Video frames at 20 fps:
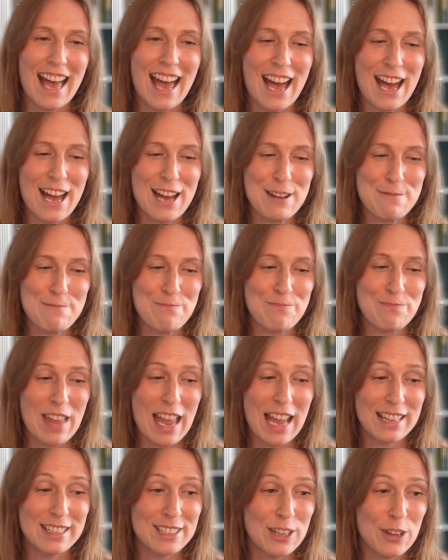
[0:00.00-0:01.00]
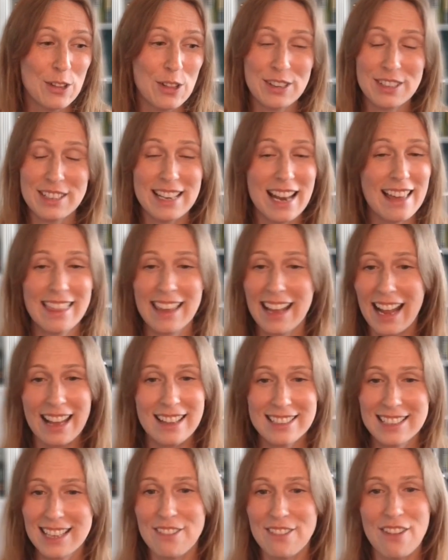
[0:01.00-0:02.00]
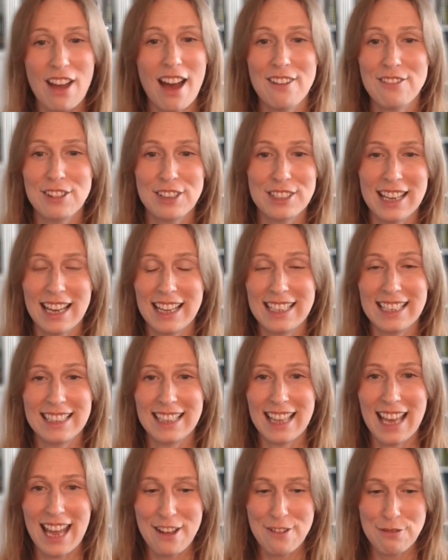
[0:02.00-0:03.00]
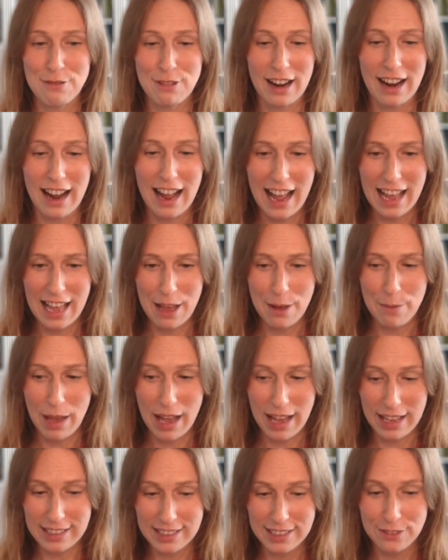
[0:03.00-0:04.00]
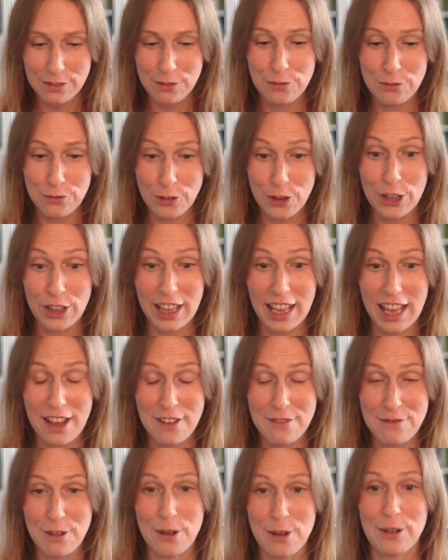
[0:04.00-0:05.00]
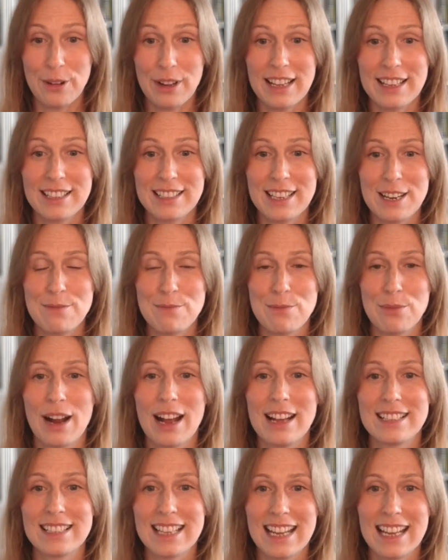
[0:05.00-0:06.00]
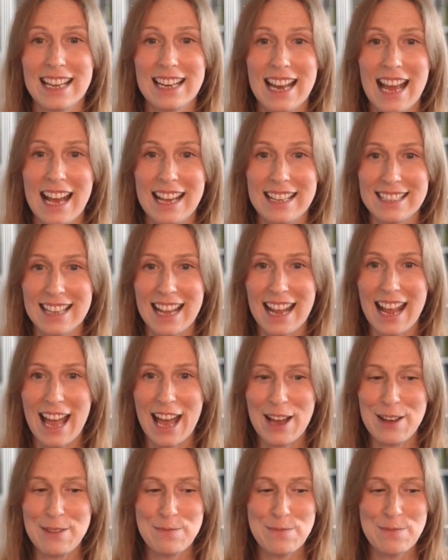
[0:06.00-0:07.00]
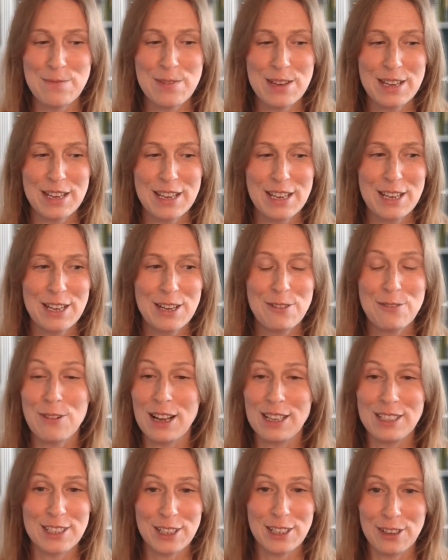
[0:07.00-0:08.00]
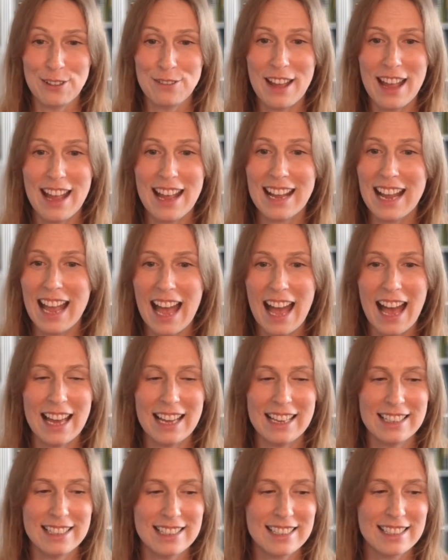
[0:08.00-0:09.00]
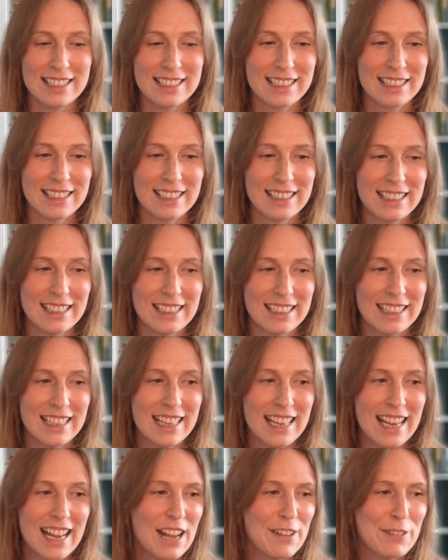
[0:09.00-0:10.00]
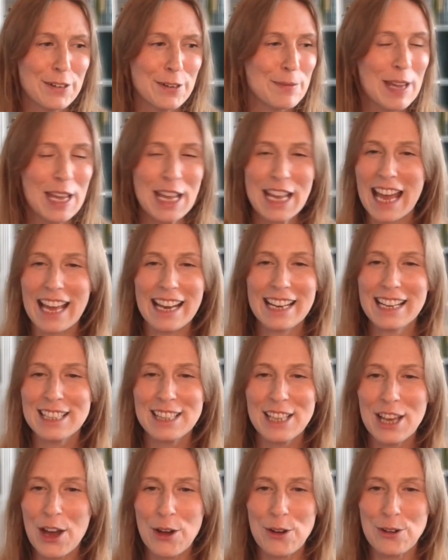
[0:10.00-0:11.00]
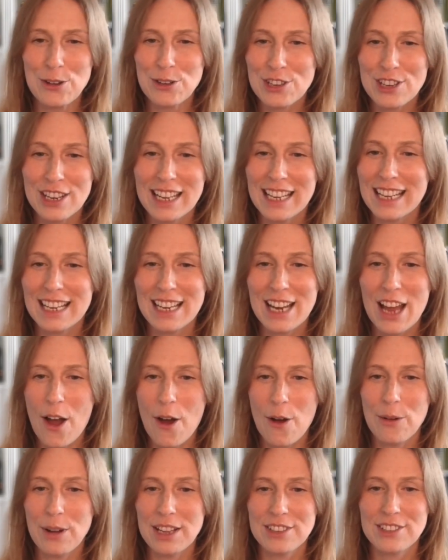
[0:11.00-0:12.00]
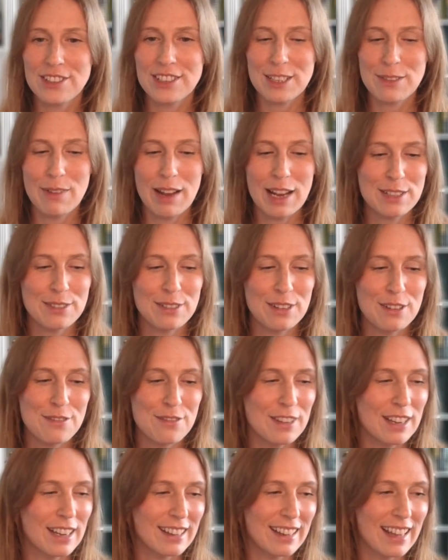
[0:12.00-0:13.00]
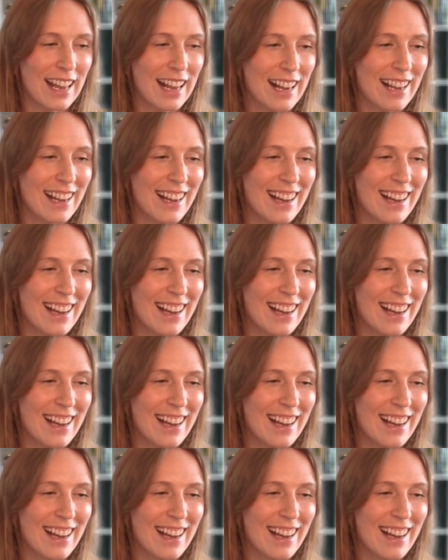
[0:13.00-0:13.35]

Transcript: And so there's nothing else I've ever done in life where I am as fully focused and present as I am when surfing. And for me, getting in the ocean always just makes me feel none